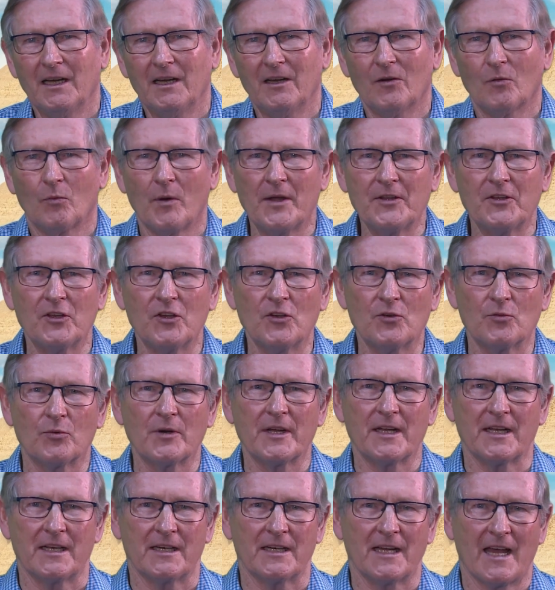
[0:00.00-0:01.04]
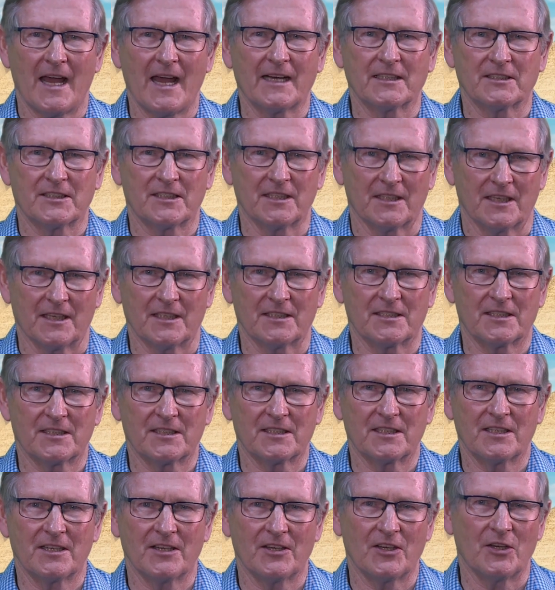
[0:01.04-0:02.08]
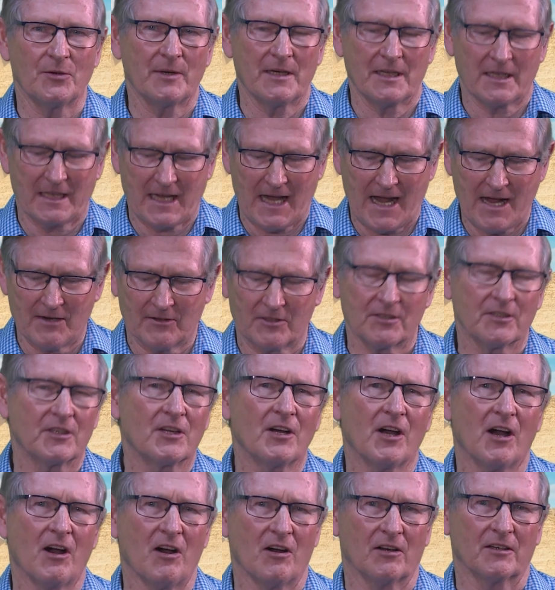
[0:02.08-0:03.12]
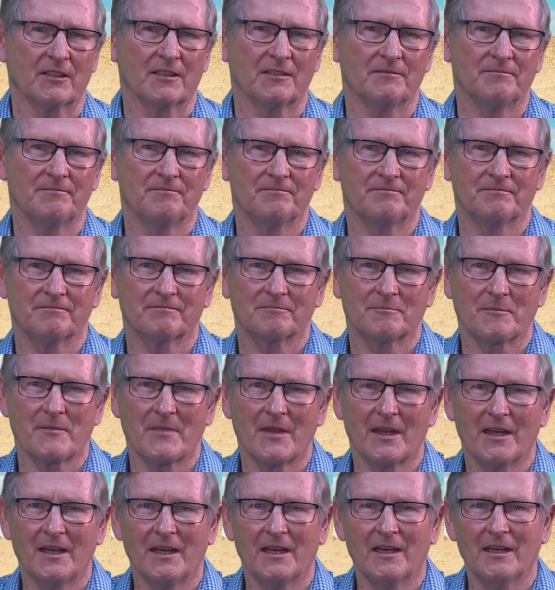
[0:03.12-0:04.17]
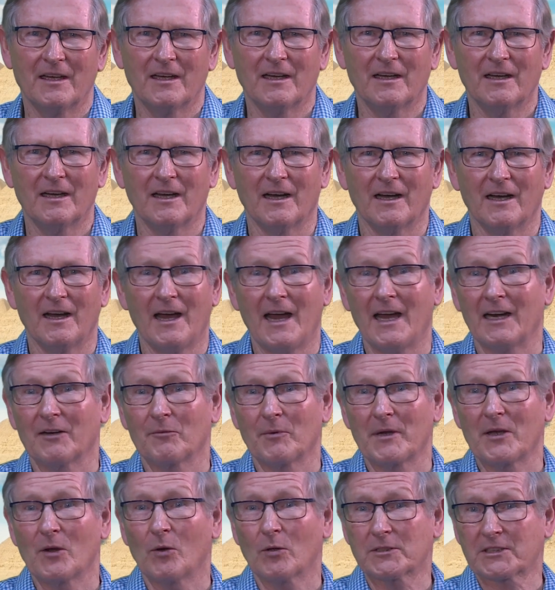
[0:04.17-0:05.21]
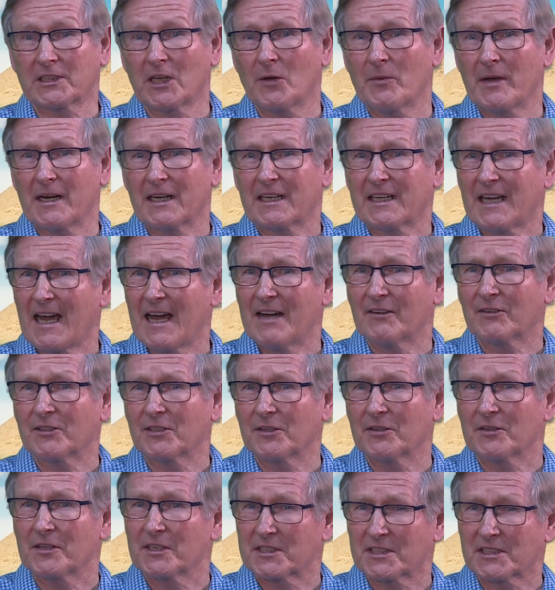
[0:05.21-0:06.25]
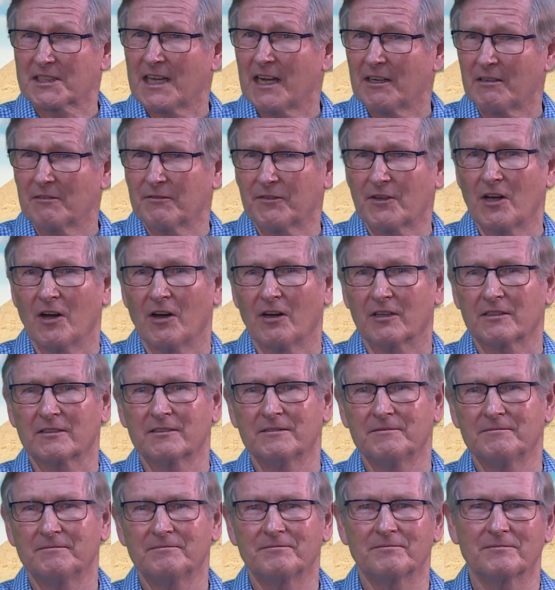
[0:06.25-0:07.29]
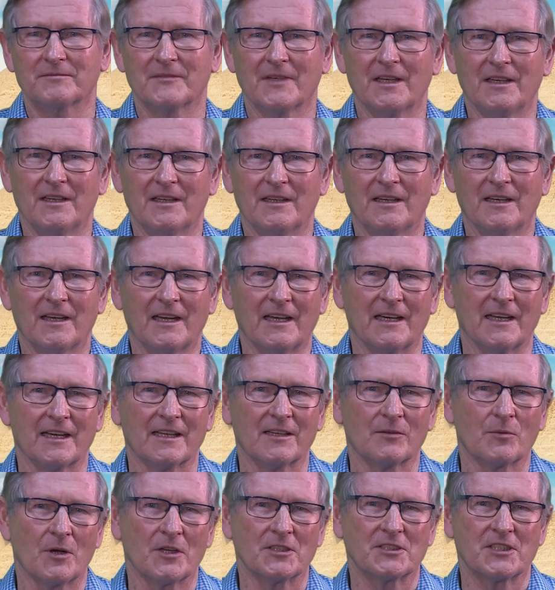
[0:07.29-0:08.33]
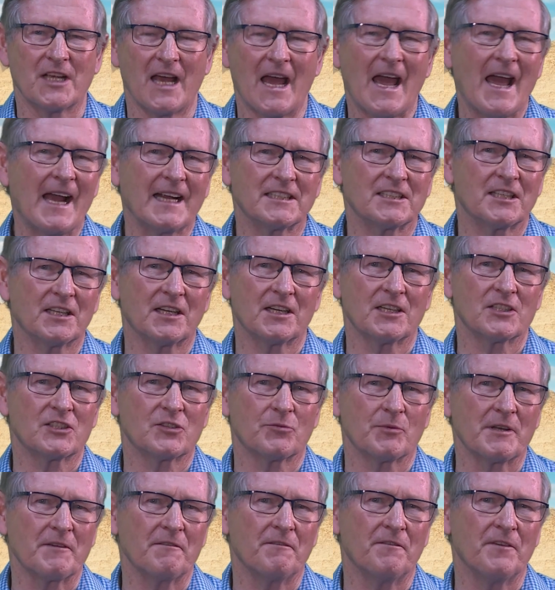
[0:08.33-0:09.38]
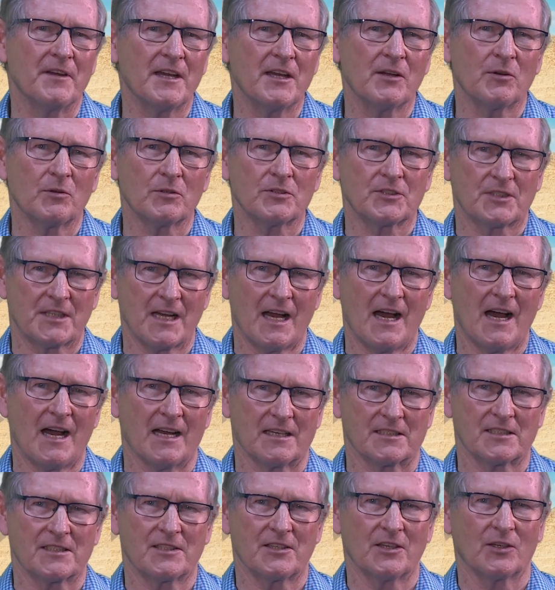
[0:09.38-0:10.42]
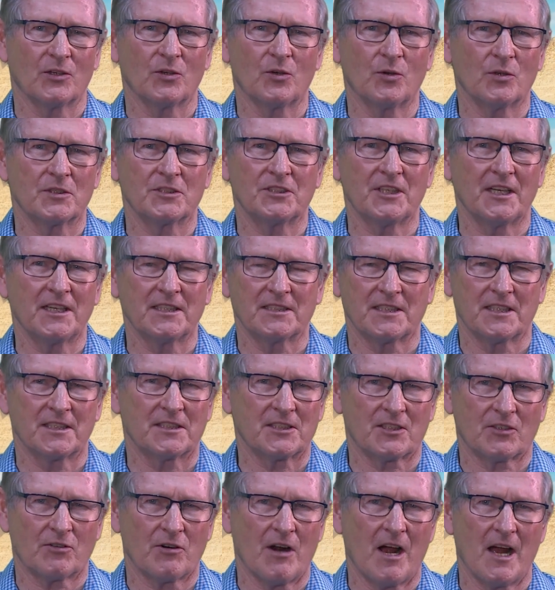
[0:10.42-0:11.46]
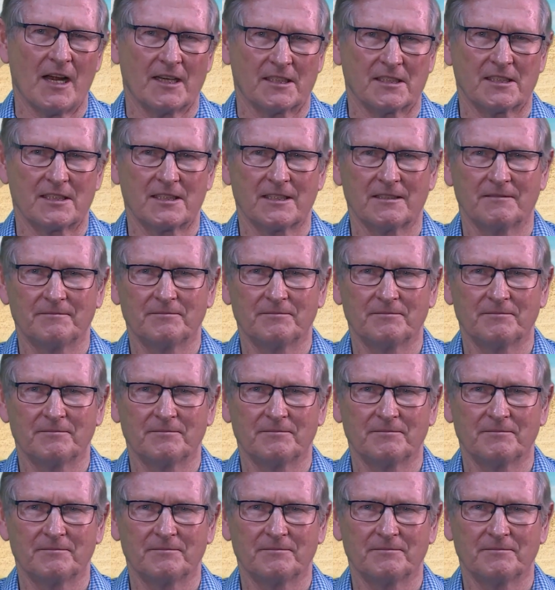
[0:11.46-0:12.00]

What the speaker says: When you read Exodus, you encounter God, and we also encounter the Son of God. In other words, Exodus reveals to us the Lord Jesus Christ.